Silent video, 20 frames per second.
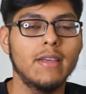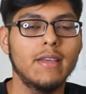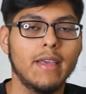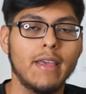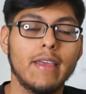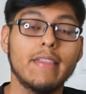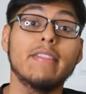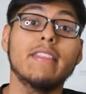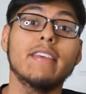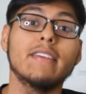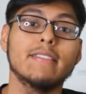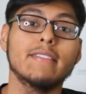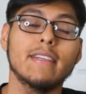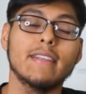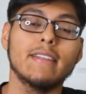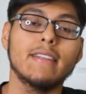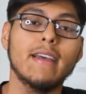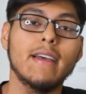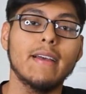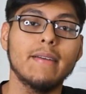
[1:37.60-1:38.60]
and things
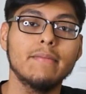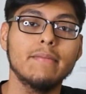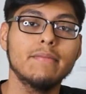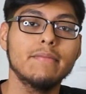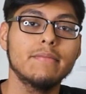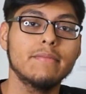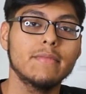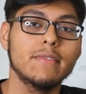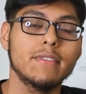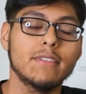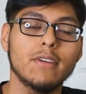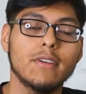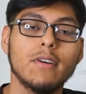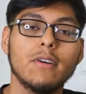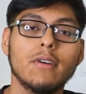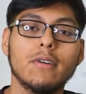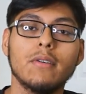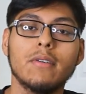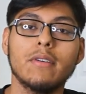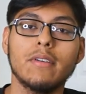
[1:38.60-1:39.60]
like that.
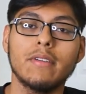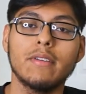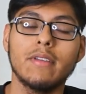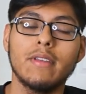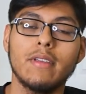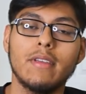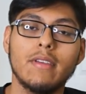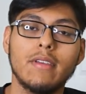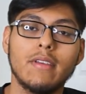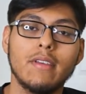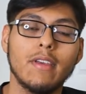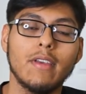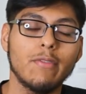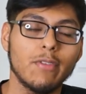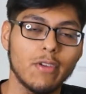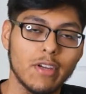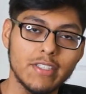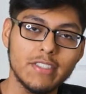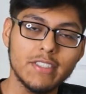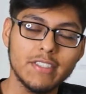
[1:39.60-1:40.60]
So
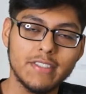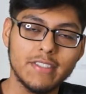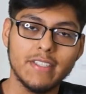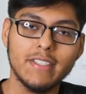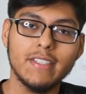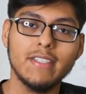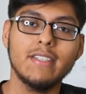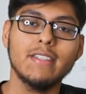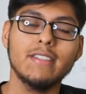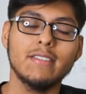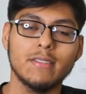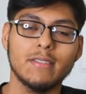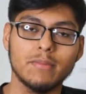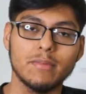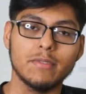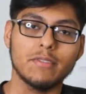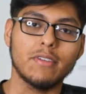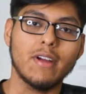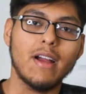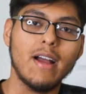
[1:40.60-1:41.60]
if you're interested,
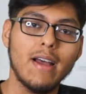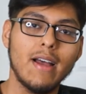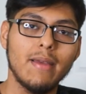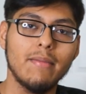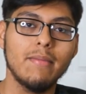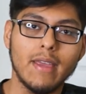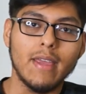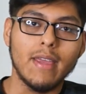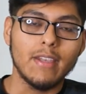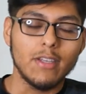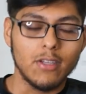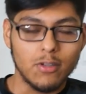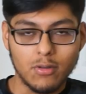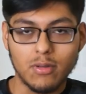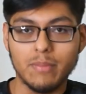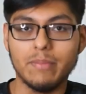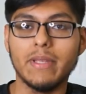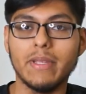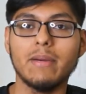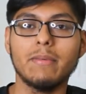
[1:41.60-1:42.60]
subscribe and you
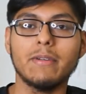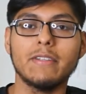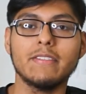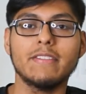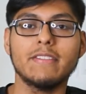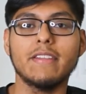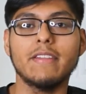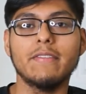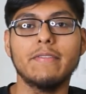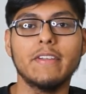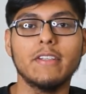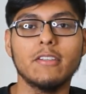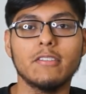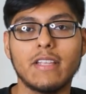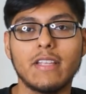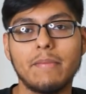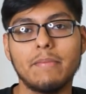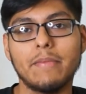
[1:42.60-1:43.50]
will be able to see the videos I